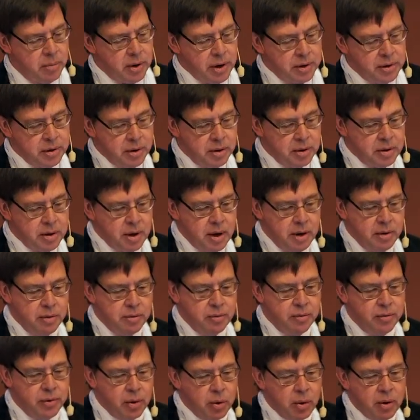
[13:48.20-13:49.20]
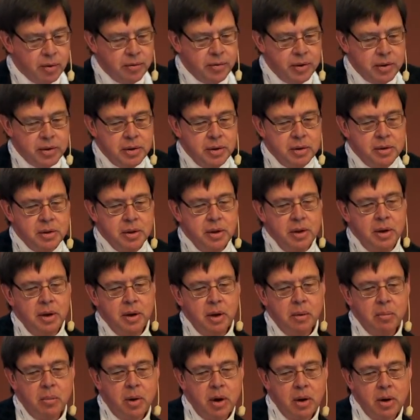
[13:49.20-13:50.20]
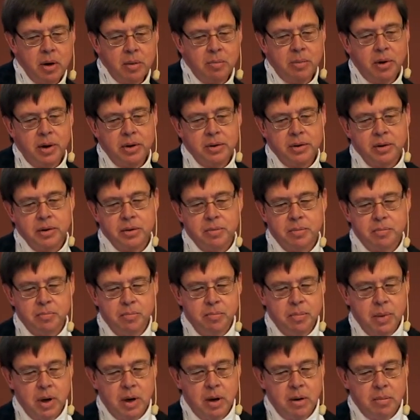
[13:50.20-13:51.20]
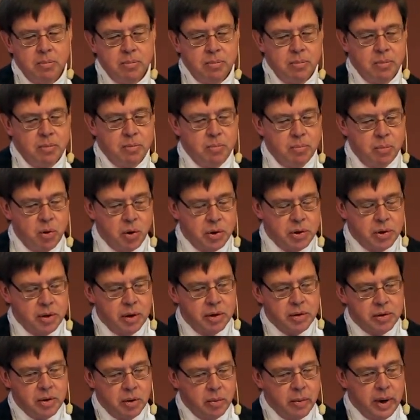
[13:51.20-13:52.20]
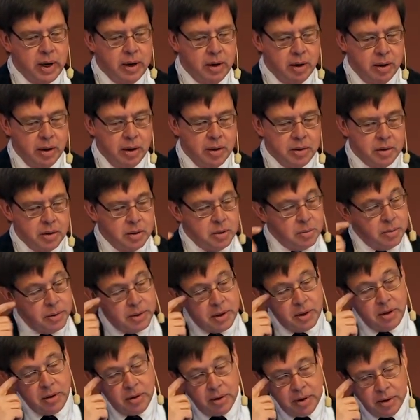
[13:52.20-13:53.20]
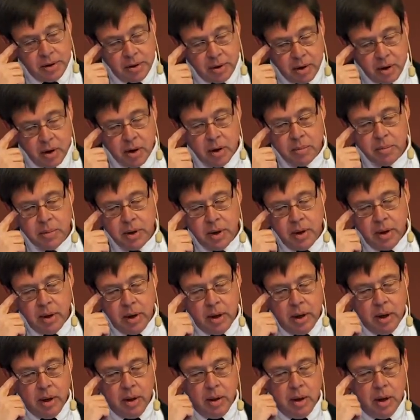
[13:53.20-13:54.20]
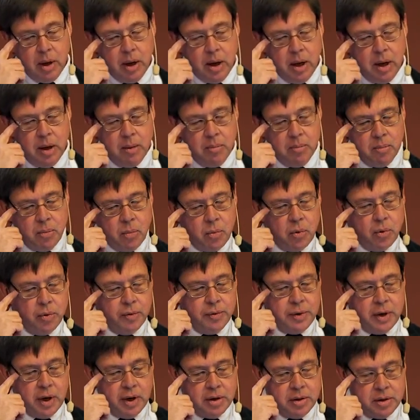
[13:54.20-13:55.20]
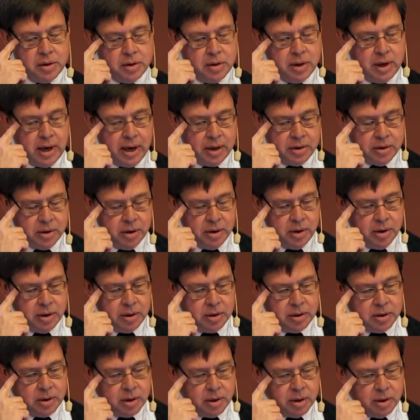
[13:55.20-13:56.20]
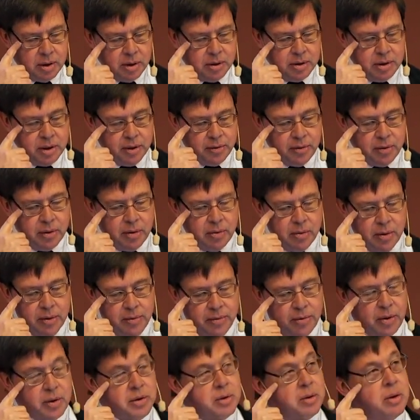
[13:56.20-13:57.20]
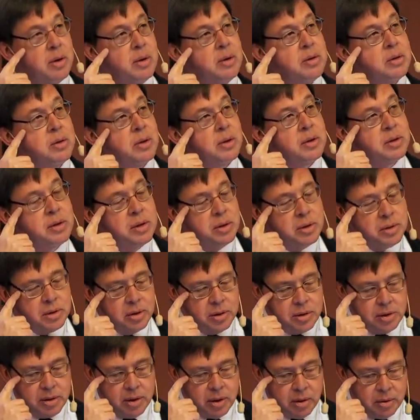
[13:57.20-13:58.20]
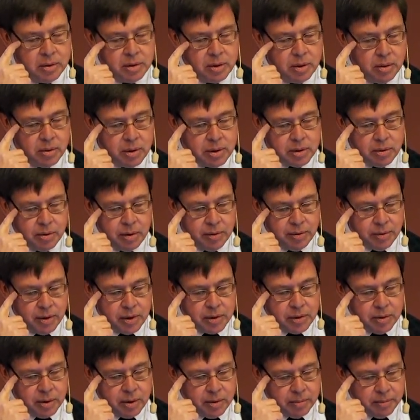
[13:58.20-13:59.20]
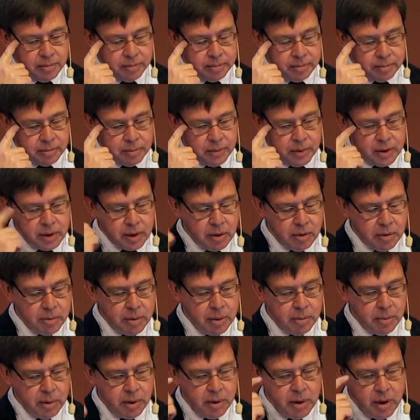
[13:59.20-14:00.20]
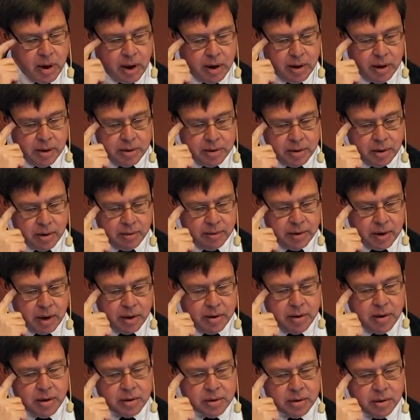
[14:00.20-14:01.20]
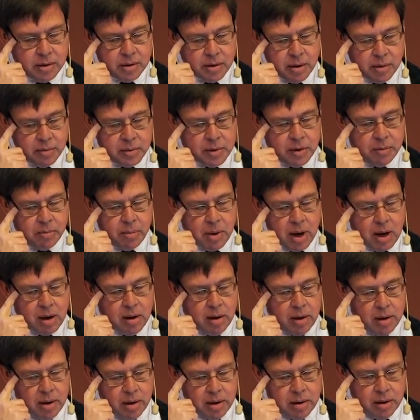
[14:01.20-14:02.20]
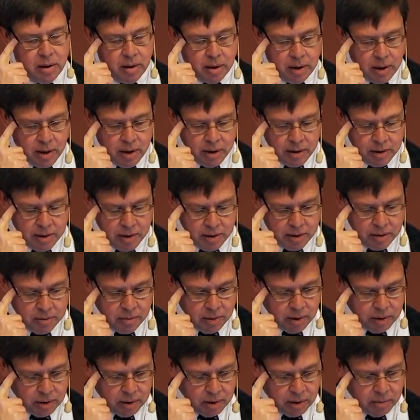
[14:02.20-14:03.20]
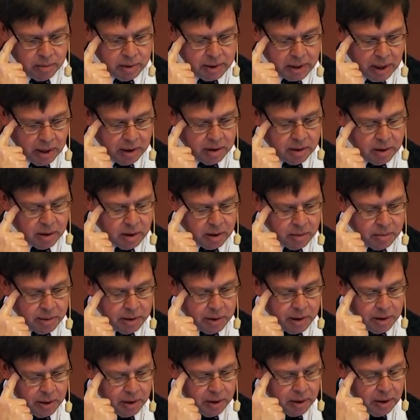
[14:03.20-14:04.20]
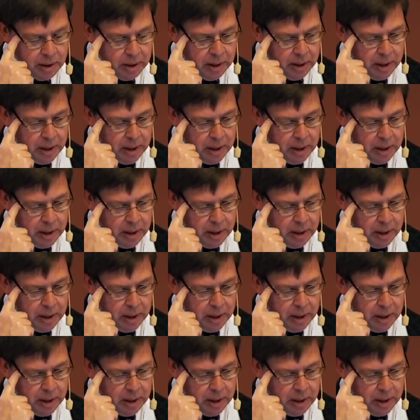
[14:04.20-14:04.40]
pressures on fuel efficiency, here market pressures pushed us, or regulations, particularly in Europe, moved us to actually consider different refrigerants. So this uses CO2 as a refrigerant. Several people in the audience have done this in terms of modeling and looking at this within the Modelica community.